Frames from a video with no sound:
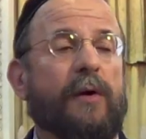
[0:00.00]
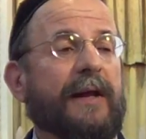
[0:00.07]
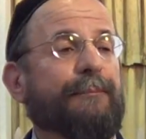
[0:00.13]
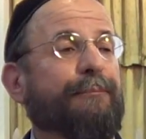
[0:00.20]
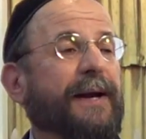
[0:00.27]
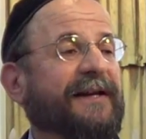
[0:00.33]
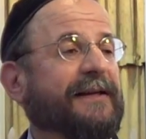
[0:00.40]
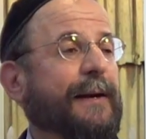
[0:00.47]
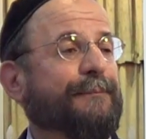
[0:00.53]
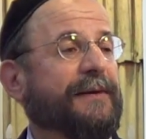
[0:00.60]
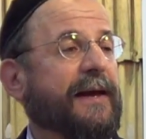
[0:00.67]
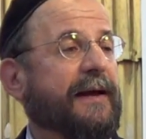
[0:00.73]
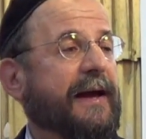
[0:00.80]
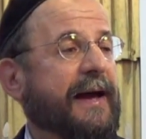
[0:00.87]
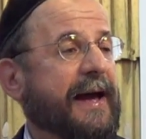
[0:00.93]
one picked up
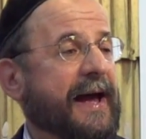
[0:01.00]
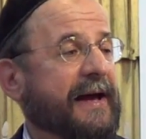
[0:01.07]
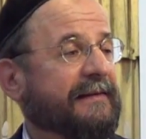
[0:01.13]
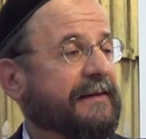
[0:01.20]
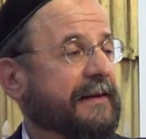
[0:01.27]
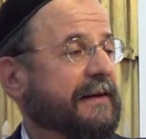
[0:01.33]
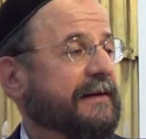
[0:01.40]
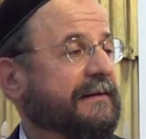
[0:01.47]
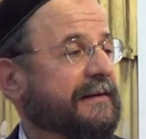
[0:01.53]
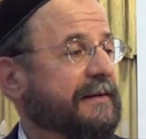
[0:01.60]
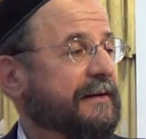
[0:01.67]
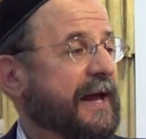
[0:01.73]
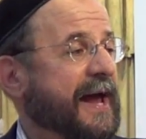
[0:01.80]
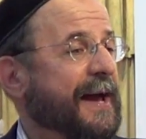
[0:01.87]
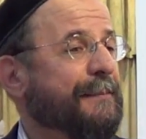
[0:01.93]
the, the,
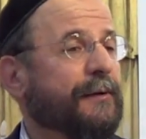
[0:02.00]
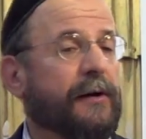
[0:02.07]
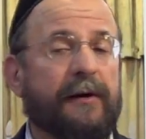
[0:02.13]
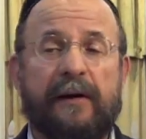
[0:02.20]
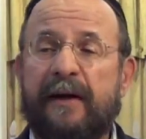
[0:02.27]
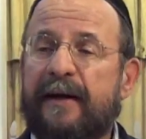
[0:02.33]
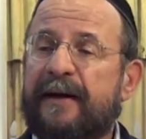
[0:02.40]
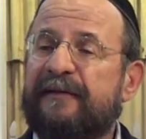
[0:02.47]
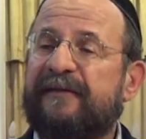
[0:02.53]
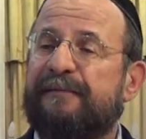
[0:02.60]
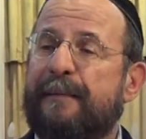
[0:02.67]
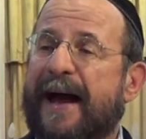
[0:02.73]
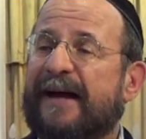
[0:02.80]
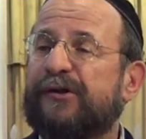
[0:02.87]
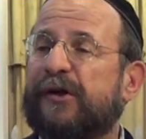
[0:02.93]
the hammer,
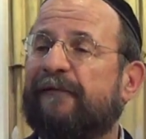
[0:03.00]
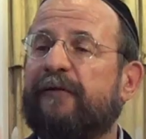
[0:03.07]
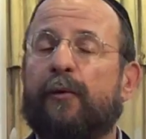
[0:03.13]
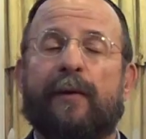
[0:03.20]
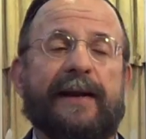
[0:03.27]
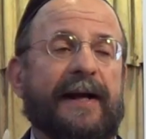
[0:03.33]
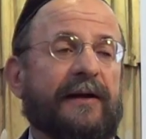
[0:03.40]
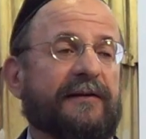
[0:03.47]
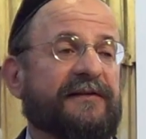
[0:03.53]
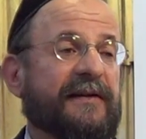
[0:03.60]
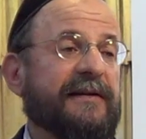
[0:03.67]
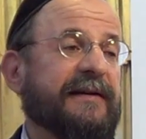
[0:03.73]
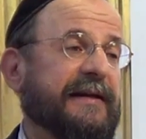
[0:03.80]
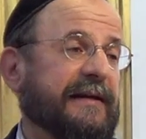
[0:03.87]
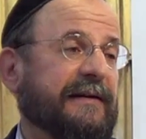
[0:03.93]
smashed everyone else,
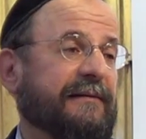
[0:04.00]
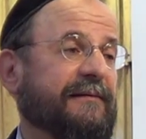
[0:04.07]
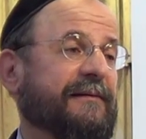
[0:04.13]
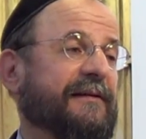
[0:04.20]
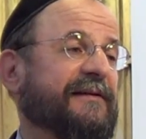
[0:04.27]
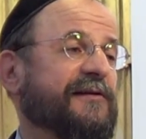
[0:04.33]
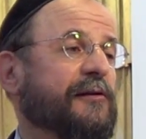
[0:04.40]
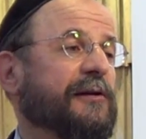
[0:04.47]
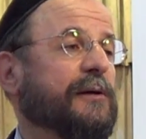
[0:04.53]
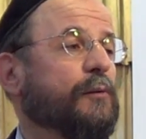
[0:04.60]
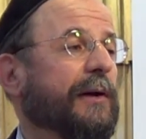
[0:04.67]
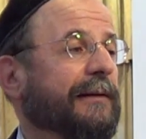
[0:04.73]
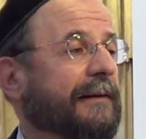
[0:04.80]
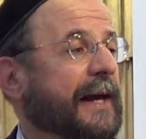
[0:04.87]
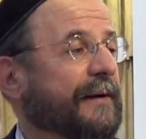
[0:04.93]
and he is the only
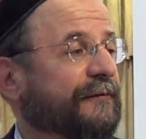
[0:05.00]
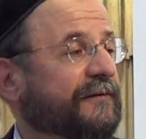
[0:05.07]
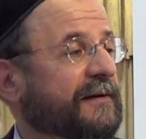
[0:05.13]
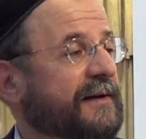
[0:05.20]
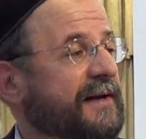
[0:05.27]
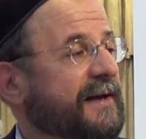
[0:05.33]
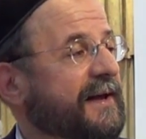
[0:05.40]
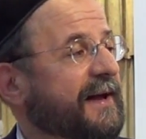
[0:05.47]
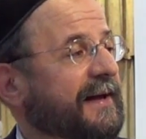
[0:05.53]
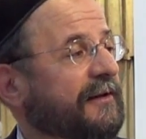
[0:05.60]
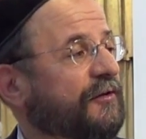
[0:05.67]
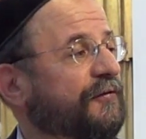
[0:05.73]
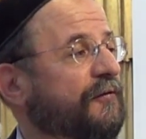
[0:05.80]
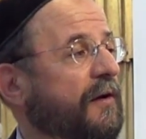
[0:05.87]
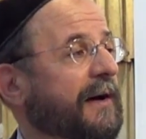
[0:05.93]
one left. And
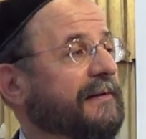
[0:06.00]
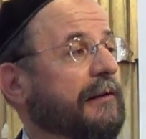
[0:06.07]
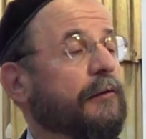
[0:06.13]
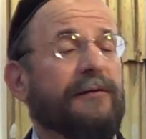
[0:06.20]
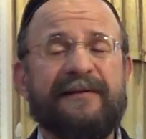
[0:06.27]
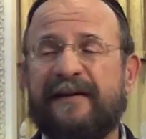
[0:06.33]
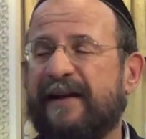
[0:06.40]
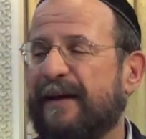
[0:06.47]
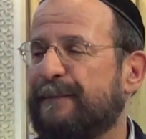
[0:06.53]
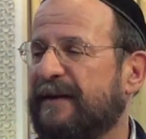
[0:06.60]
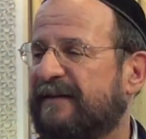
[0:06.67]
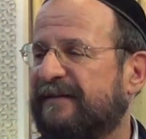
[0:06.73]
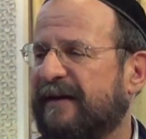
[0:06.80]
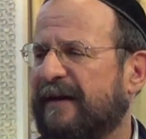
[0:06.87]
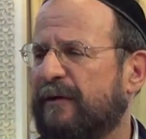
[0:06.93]
his father looked at him
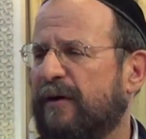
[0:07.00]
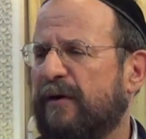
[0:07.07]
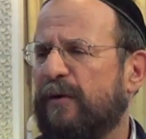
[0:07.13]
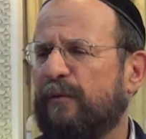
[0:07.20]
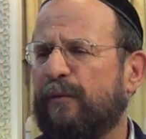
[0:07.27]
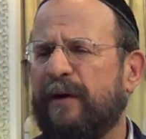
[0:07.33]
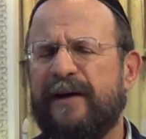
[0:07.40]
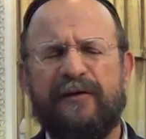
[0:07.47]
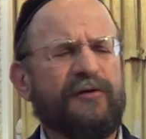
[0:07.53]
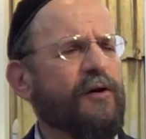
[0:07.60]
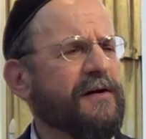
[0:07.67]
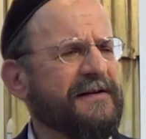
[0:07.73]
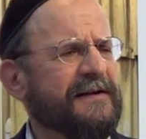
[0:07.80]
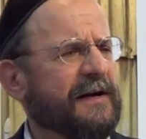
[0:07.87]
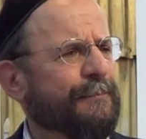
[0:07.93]
and said, What are you
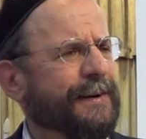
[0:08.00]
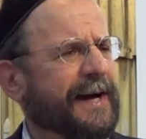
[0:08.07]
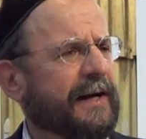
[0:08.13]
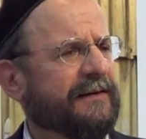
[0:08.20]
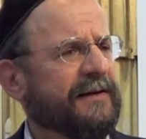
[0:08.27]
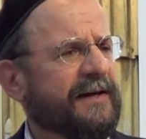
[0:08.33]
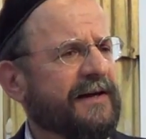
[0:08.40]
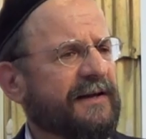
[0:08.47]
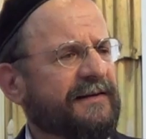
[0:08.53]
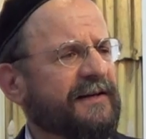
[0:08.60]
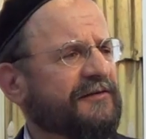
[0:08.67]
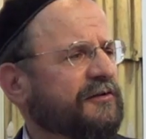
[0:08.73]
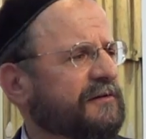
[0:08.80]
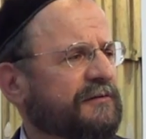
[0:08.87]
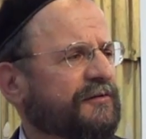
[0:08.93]
talking about?
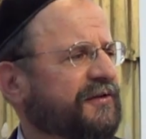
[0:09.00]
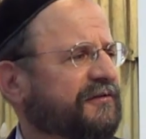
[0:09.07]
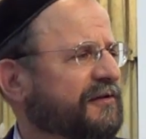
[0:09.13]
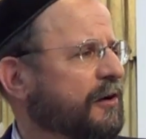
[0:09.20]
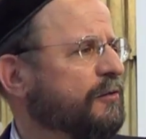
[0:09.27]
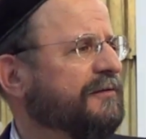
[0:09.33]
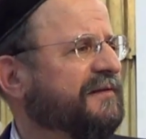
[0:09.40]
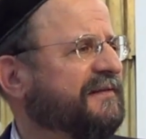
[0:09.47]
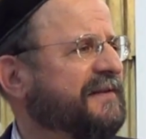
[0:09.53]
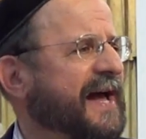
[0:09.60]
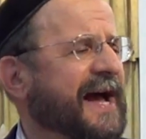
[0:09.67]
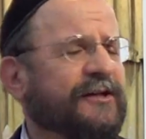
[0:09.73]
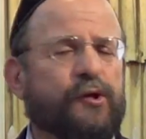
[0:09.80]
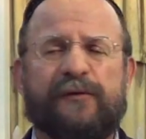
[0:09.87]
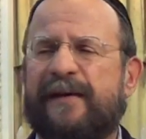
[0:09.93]
These are stone
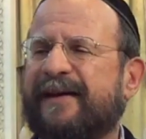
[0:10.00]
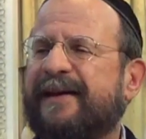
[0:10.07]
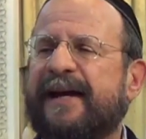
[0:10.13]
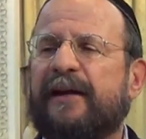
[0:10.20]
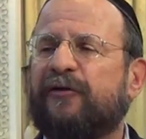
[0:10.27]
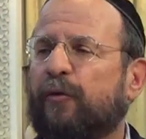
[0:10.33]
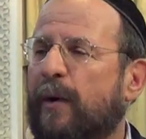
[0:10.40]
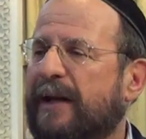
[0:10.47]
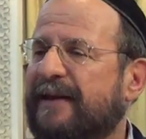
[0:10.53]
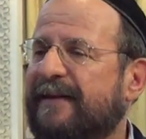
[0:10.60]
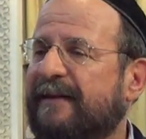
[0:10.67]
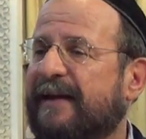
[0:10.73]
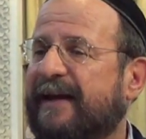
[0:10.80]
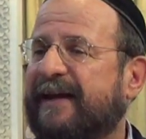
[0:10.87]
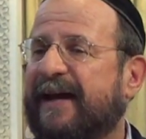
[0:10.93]
statues. They can't do
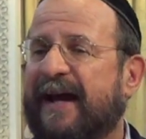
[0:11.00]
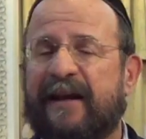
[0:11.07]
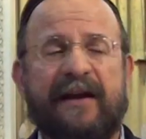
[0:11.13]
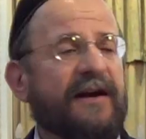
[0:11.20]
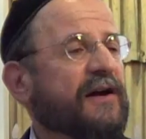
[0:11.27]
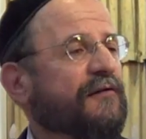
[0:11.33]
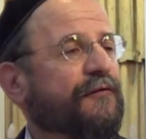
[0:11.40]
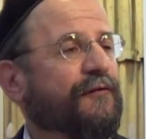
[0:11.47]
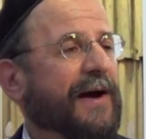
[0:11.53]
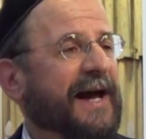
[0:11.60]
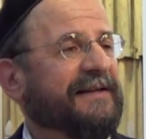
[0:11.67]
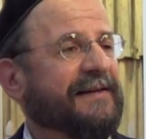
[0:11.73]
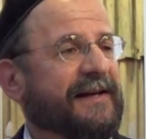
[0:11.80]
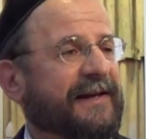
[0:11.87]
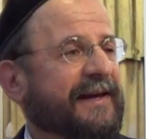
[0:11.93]
anything. They can't
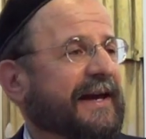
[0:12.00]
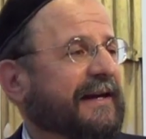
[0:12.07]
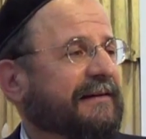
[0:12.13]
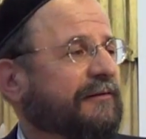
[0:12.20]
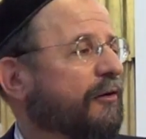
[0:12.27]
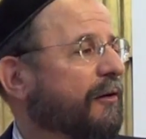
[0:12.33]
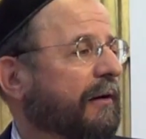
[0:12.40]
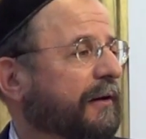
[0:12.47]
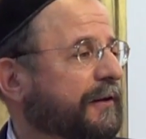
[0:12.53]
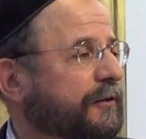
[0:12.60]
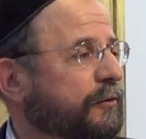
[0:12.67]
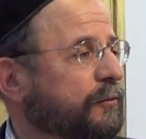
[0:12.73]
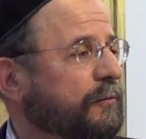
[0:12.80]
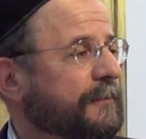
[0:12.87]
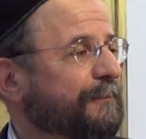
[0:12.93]
fight. They can't
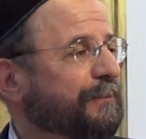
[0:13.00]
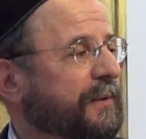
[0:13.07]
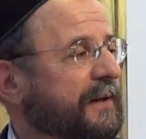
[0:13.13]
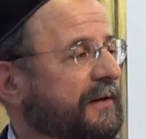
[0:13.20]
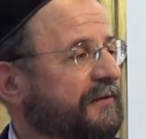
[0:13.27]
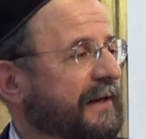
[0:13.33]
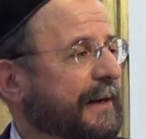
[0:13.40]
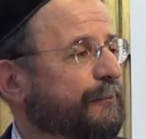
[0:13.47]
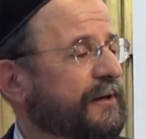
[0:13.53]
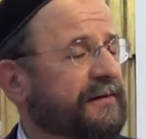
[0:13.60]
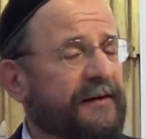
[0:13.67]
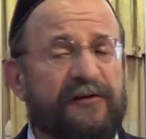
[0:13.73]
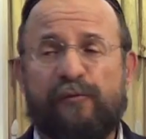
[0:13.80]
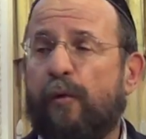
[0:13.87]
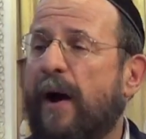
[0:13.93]
argue. So Abraham
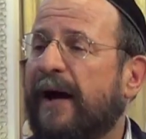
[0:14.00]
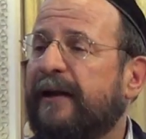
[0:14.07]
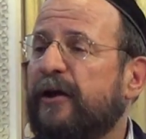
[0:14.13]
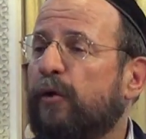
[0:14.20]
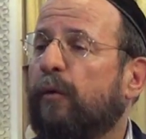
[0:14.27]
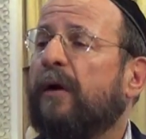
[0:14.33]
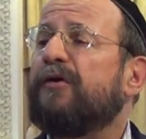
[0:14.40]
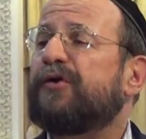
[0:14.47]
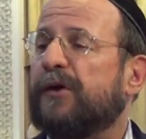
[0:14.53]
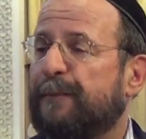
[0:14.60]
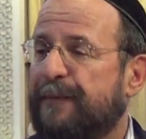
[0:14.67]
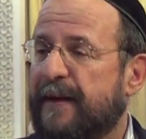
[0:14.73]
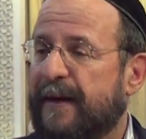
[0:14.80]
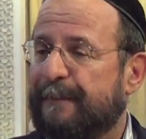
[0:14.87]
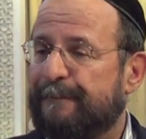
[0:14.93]
says, Why do you
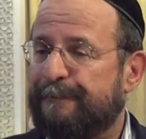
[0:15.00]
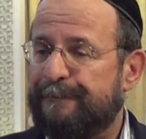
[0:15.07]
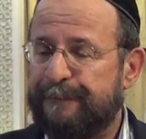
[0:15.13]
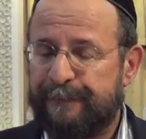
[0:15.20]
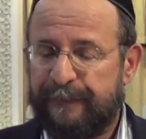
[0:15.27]
worship them?